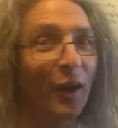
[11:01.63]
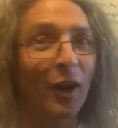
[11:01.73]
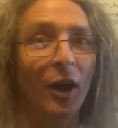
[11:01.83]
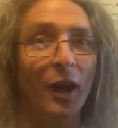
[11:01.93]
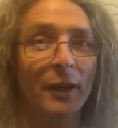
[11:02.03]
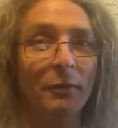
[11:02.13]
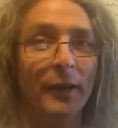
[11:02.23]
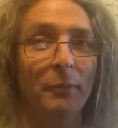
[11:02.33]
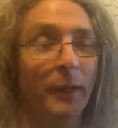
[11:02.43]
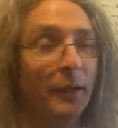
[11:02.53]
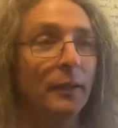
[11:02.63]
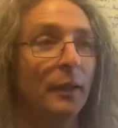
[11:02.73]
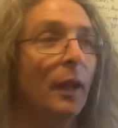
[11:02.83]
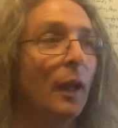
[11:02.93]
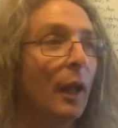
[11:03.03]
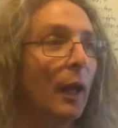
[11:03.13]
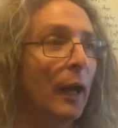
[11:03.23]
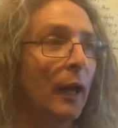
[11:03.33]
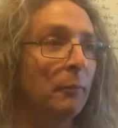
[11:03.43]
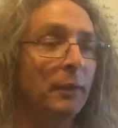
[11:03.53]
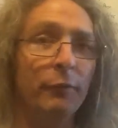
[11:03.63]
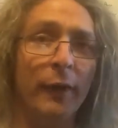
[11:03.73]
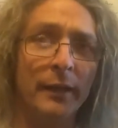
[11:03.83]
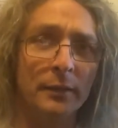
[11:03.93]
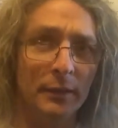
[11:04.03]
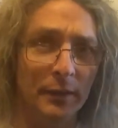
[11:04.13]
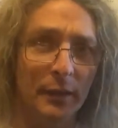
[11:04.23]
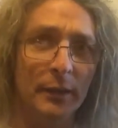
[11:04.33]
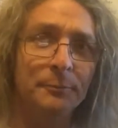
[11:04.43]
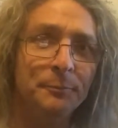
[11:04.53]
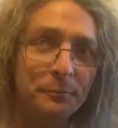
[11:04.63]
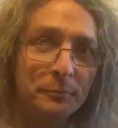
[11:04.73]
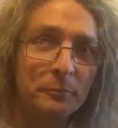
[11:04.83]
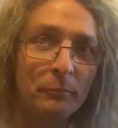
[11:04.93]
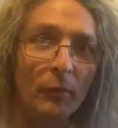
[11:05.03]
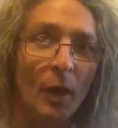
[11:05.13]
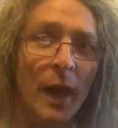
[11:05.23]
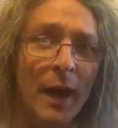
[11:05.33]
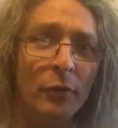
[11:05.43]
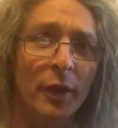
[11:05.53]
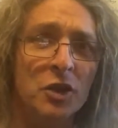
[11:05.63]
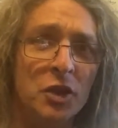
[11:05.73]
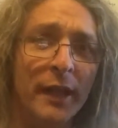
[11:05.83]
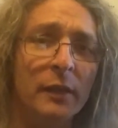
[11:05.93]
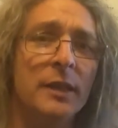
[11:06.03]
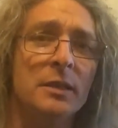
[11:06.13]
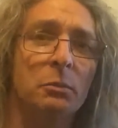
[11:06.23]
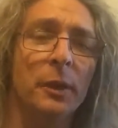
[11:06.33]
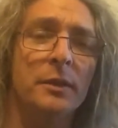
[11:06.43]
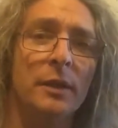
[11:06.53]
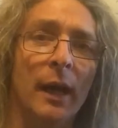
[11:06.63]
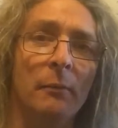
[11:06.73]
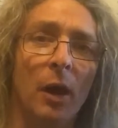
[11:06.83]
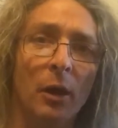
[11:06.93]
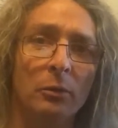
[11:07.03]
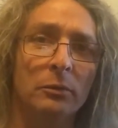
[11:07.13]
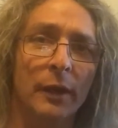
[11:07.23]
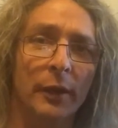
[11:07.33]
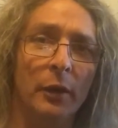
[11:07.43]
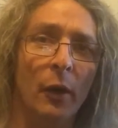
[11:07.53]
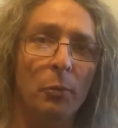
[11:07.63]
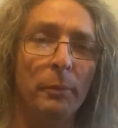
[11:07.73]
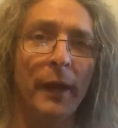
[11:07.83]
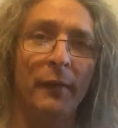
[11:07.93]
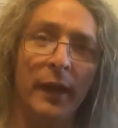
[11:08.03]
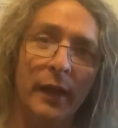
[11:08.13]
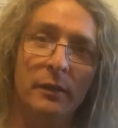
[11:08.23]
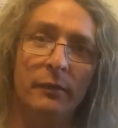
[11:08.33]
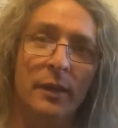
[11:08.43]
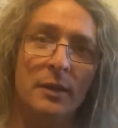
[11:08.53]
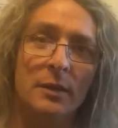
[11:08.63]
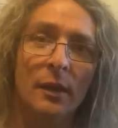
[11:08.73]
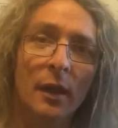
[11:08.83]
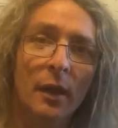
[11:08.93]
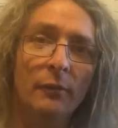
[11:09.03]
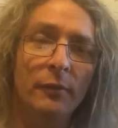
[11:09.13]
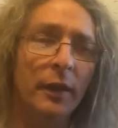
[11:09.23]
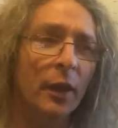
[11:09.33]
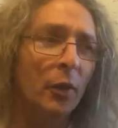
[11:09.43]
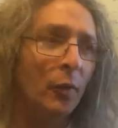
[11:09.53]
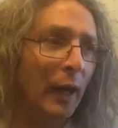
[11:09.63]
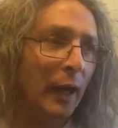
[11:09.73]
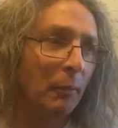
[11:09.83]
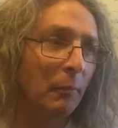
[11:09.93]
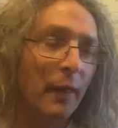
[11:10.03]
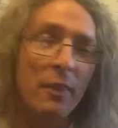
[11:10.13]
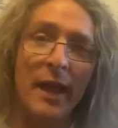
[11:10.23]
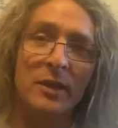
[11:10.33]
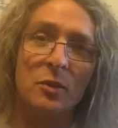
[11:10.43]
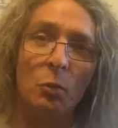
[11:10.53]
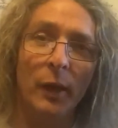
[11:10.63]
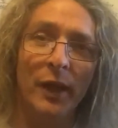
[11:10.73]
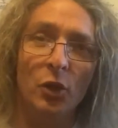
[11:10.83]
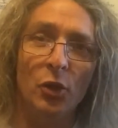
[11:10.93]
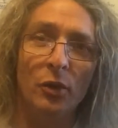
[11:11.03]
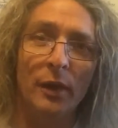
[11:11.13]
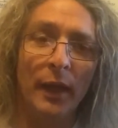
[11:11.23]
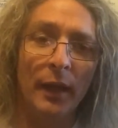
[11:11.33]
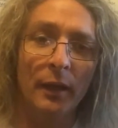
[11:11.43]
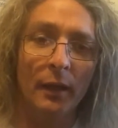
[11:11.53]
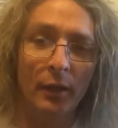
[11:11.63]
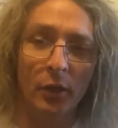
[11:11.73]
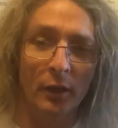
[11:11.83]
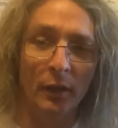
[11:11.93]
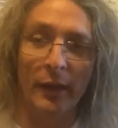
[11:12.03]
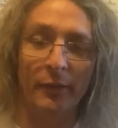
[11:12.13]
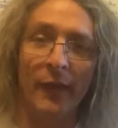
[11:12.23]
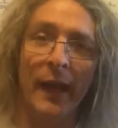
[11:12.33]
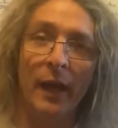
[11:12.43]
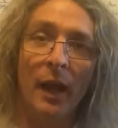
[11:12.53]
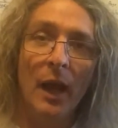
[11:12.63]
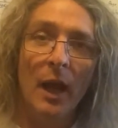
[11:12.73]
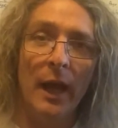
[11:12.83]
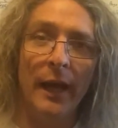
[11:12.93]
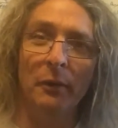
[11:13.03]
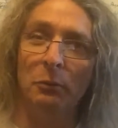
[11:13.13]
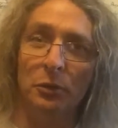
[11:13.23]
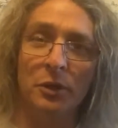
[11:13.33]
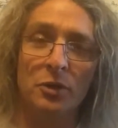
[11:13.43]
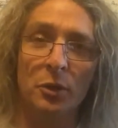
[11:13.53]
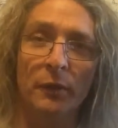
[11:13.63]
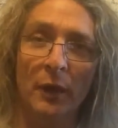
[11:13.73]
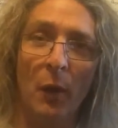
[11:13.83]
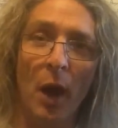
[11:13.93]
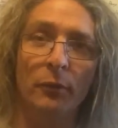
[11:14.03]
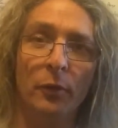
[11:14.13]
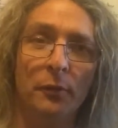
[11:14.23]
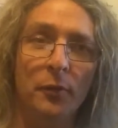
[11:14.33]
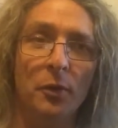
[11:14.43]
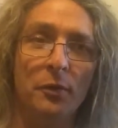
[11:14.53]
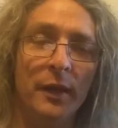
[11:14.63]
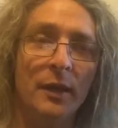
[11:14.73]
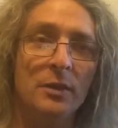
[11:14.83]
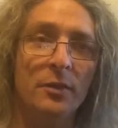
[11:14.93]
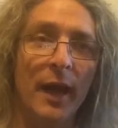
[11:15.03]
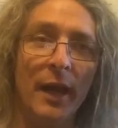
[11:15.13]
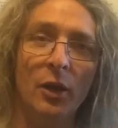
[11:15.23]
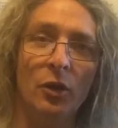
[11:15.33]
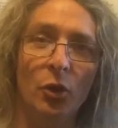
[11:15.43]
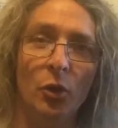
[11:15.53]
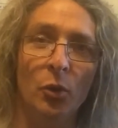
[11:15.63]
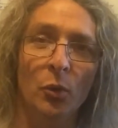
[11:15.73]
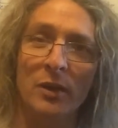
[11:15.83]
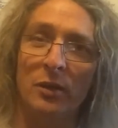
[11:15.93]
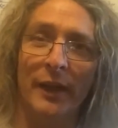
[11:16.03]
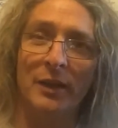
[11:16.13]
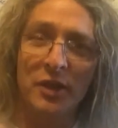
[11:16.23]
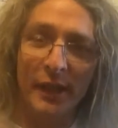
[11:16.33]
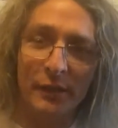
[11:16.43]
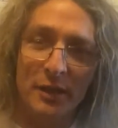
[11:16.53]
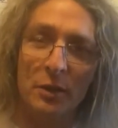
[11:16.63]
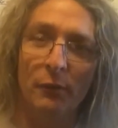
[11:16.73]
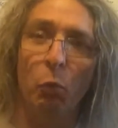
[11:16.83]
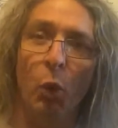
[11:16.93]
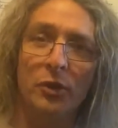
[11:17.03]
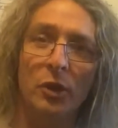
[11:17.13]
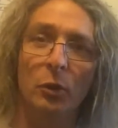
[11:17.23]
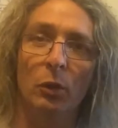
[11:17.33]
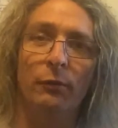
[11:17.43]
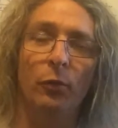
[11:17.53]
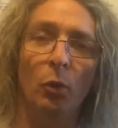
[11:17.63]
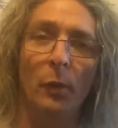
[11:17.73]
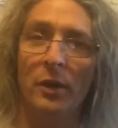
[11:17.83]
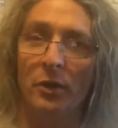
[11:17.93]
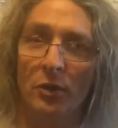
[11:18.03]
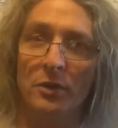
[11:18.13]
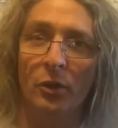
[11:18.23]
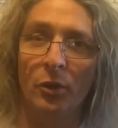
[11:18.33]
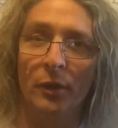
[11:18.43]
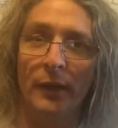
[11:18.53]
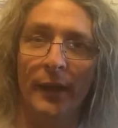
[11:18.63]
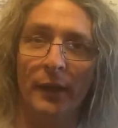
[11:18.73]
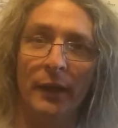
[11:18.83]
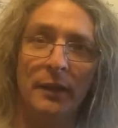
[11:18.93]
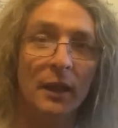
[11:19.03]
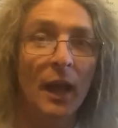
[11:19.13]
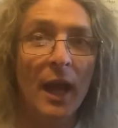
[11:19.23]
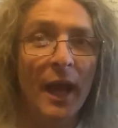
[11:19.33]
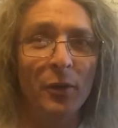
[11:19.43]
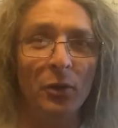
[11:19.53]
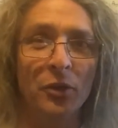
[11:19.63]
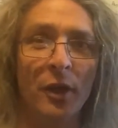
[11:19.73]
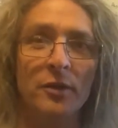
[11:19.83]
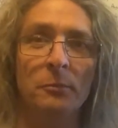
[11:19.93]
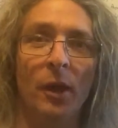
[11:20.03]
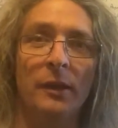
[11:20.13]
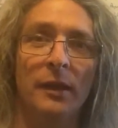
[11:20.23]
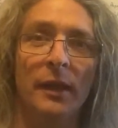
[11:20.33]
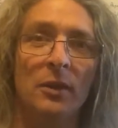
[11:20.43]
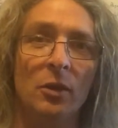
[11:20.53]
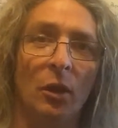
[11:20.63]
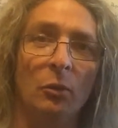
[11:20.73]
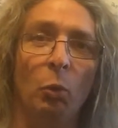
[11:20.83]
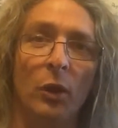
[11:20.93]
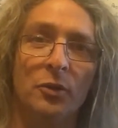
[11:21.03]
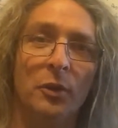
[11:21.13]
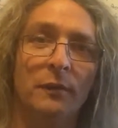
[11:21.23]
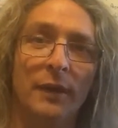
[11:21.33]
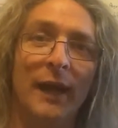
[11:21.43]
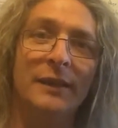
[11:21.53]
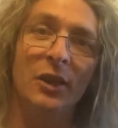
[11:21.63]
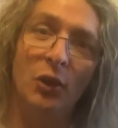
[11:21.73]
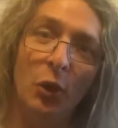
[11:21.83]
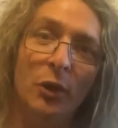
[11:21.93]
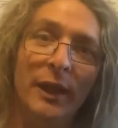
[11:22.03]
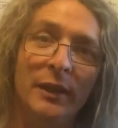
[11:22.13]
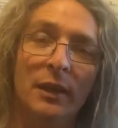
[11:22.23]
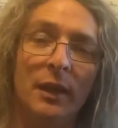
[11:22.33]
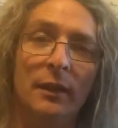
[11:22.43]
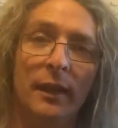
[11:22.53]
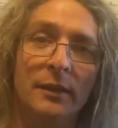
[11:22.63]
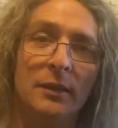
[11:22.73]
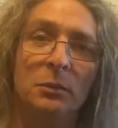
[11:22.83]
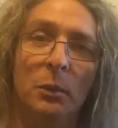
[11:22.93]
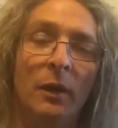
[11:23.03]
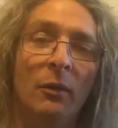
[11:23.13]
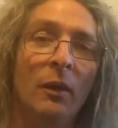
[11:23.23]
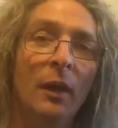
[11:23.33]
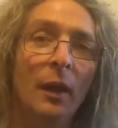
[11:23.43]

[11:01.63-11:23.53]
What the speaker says: I highly recommend it. In fact, I had got a checklist which I'll let you know about at the end of this video, and that's where you can get that. And it will just sort of go over a few things that it's like a checklist of what to look for when you're using Google Analytics, and also some ideas on what sort of data you need to collect as well.